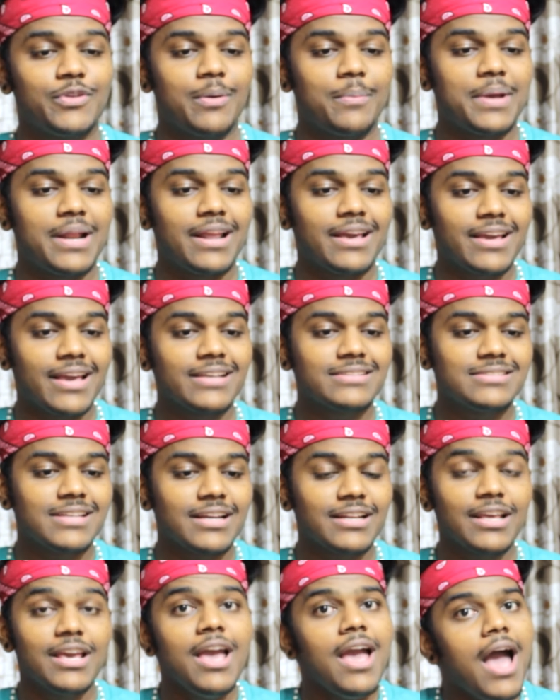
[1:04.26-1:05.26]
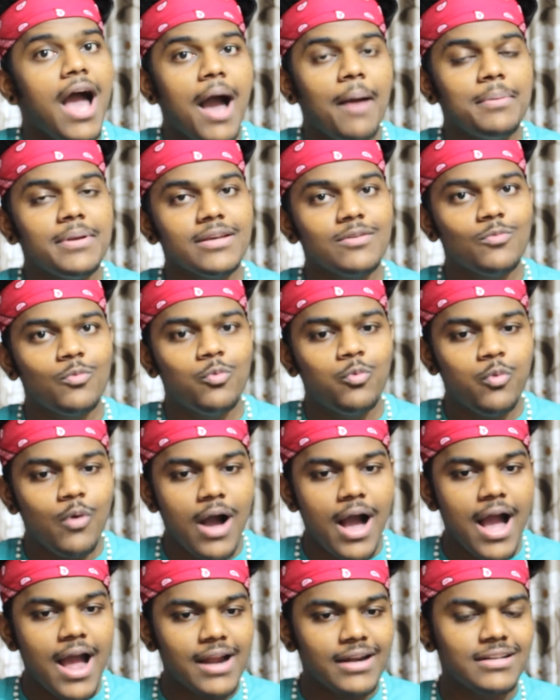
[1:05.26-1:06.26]
video, man. Like exactly, I'd be like,
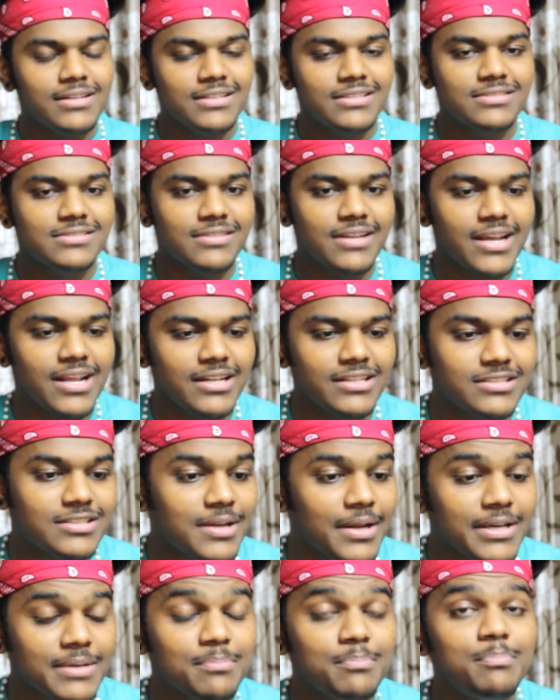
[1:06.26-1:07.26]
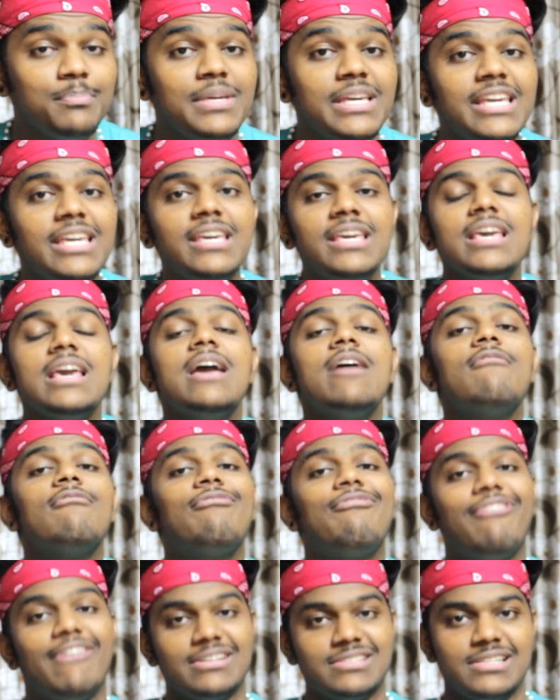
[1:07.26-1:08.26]
what in Israel? It's like me
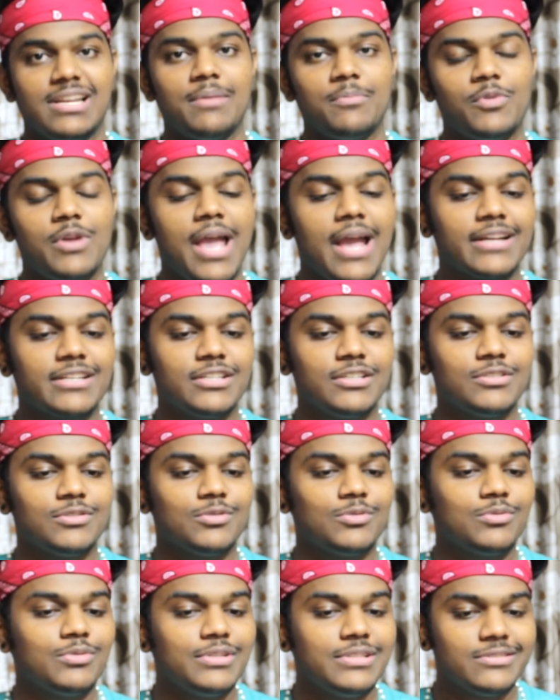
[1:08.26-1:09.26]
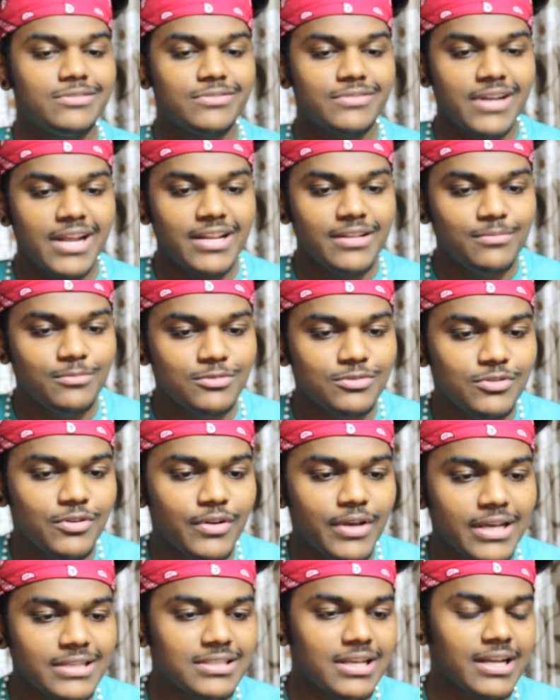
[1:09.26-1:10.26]
first time reacting to Israeli music
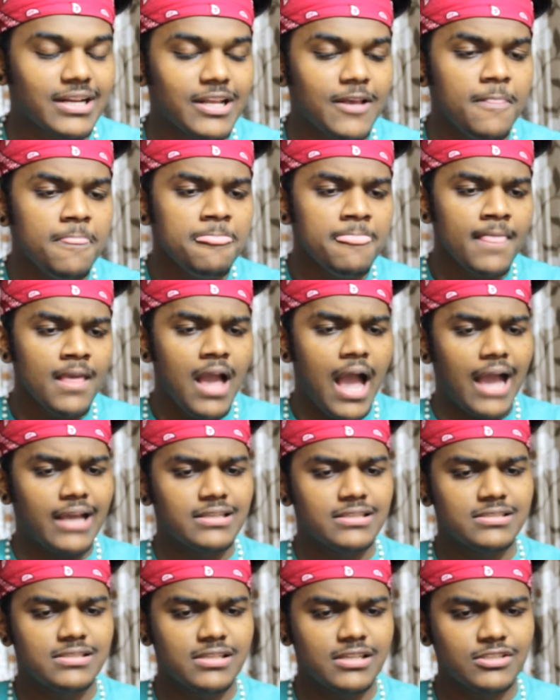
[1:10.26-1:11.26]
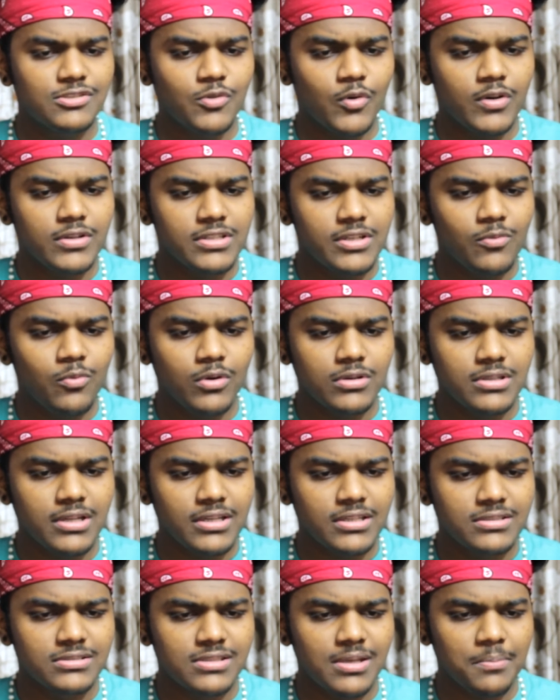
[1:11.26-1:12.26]
video. Exactly, I just searched for it, was
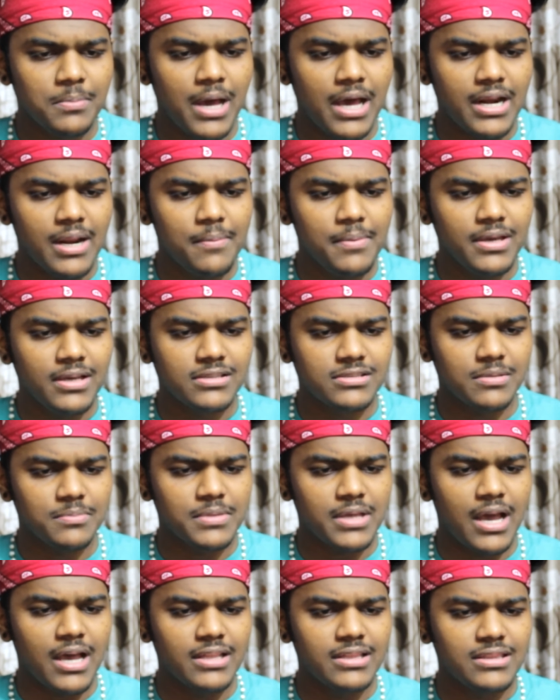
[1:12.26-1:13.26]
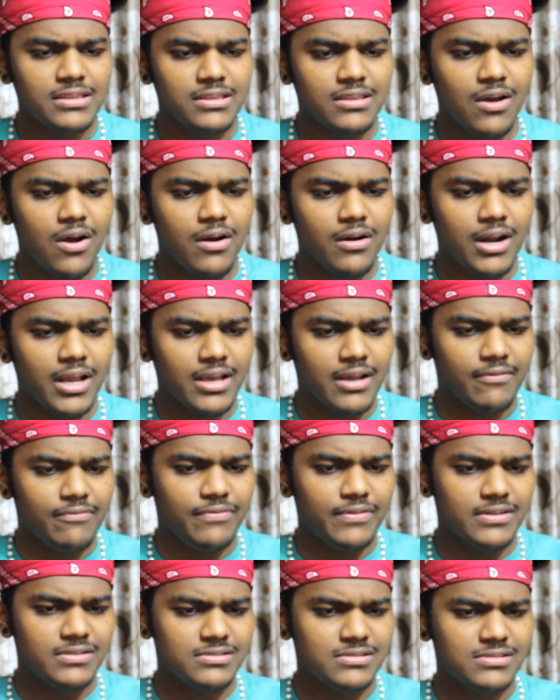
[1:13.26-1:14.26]
like in some Arabic or something. I thought like at
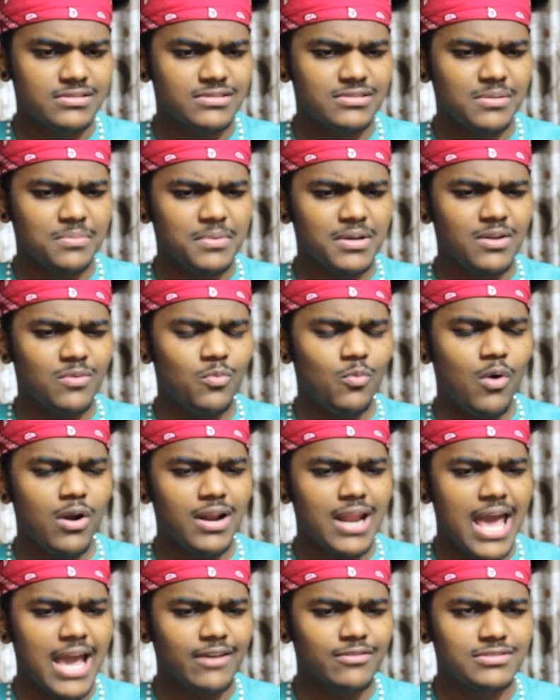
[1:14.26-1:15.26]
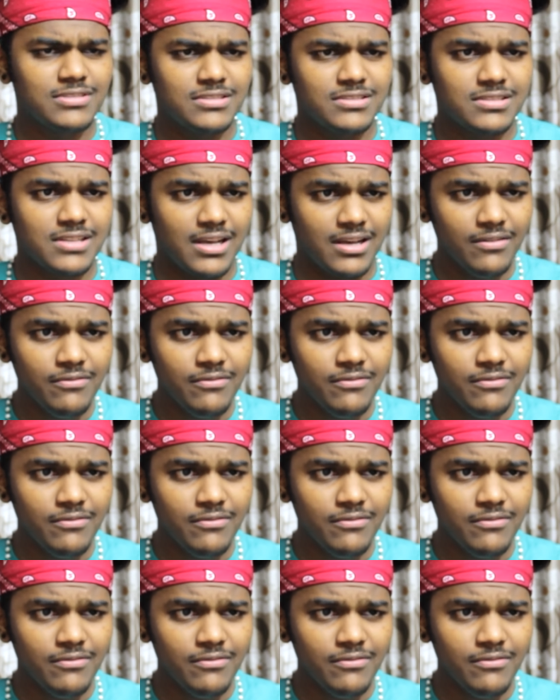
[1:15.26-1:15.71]
first in some kind of what language it